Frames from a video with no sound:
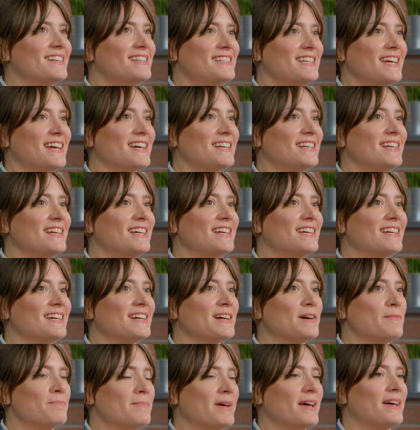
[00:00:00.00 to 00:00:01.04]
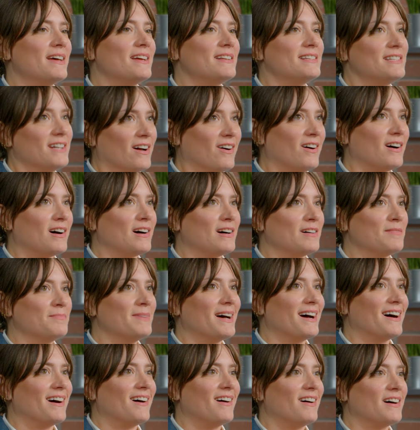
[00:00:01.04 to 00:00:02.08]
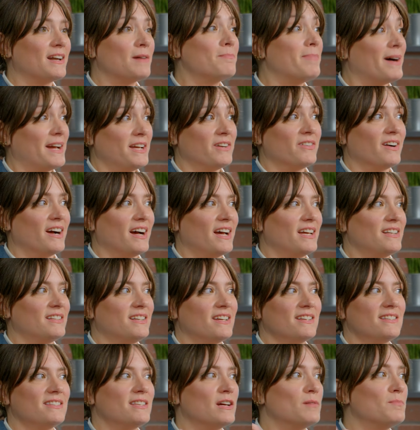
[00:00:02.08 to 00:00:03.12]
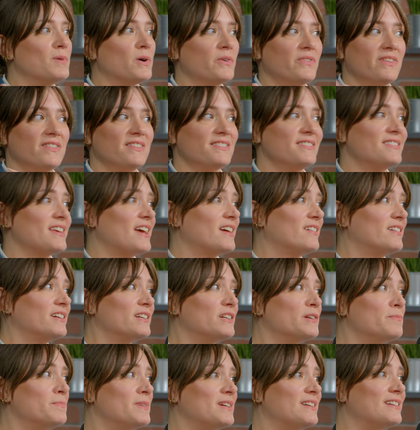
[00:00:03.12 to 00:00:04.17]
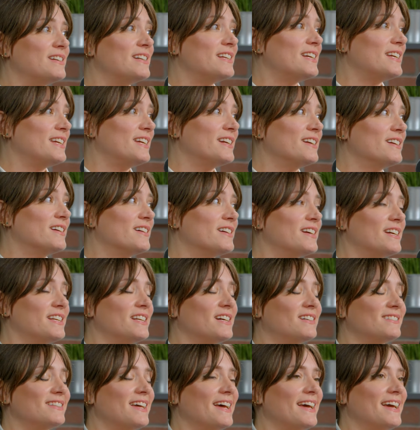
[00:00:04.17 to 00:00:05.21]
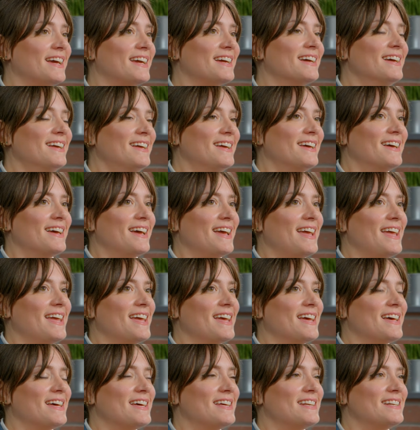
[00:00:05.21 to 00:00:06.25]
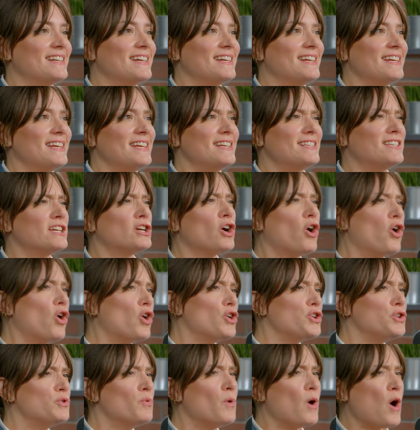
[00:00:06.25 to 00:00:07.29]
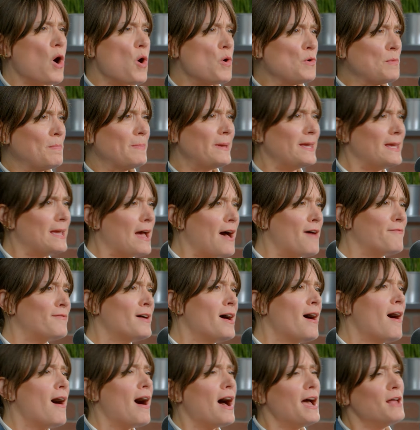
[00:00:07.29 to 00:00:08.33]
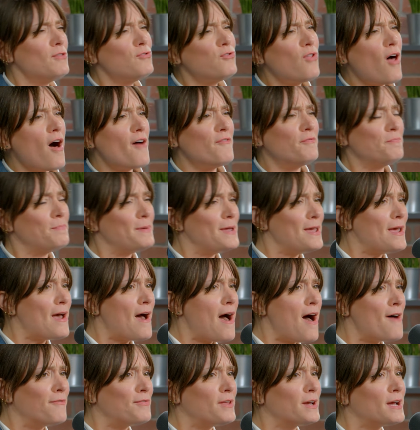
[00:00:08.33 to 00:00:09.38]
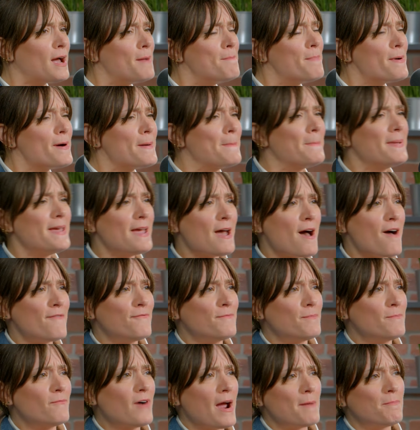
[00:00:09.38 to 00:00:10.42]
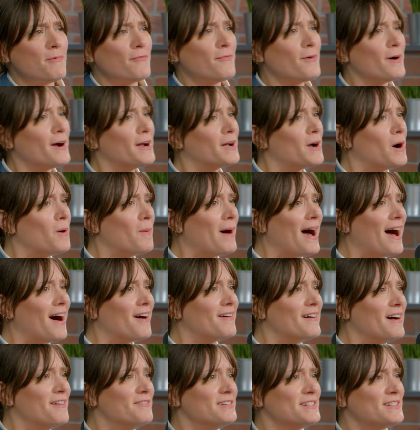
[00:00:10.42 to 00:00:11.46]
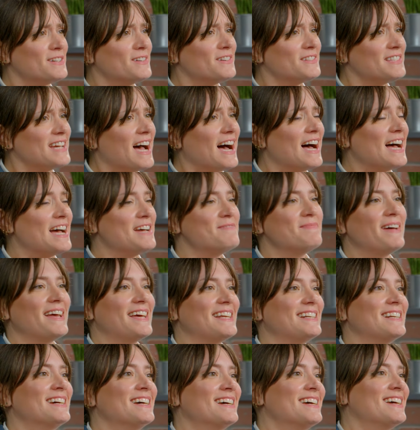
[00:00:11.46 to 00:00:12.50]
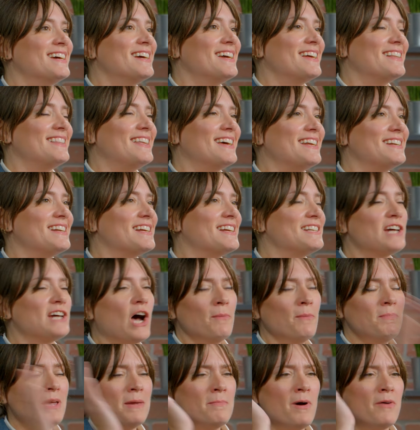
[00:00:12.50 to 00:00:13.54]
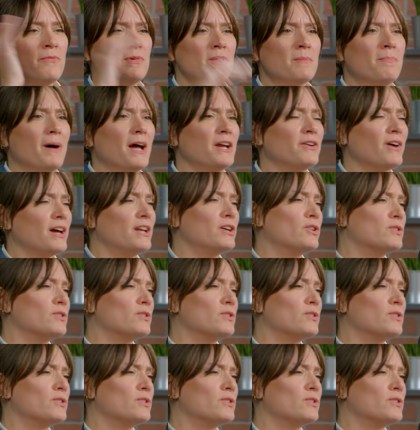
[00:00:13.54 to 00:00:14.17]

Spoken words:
Danny met Tom on a bike ride because they're both in the cycling community here in LA. And he's like, oh, you own PF? I love PF. Like, I burn PF right before I go out every single time. And then Tom came home with a bike ride.